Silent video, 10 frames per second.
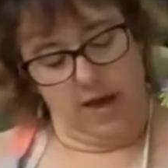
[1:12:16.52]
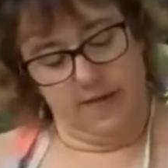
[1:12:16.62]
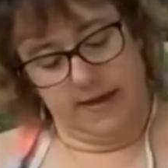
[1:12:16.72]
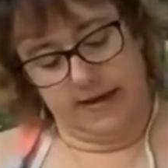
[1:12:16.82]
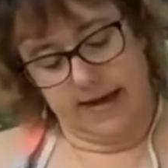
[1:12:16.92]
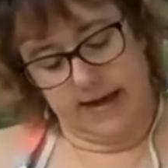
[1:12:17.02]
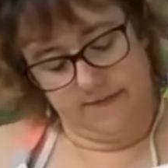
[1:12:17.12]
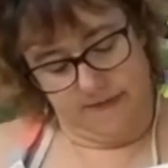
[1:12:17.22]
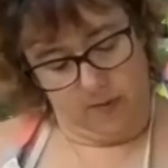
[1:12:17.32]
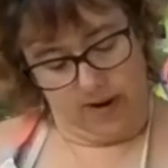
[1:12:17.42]
And then again,
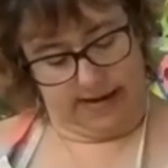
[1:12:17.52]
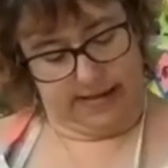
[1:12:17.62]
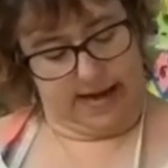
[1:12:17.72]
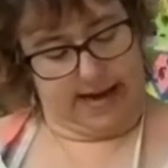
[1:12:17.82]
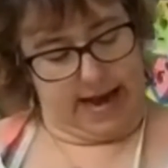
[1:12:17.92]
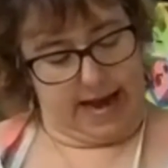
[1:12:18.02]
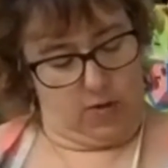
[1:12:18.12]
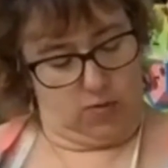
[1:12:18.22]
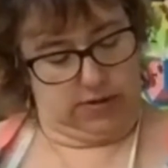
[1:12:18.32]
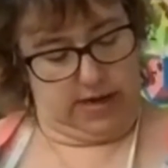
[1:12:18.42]
if I want to like
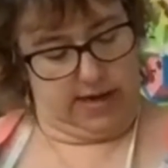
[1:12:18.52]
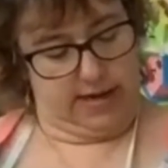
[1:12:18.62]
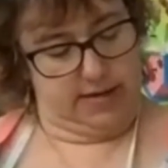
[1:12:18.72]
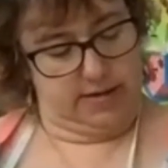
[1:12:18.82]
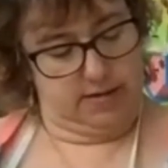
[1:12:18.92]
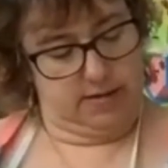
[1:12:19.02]
outline,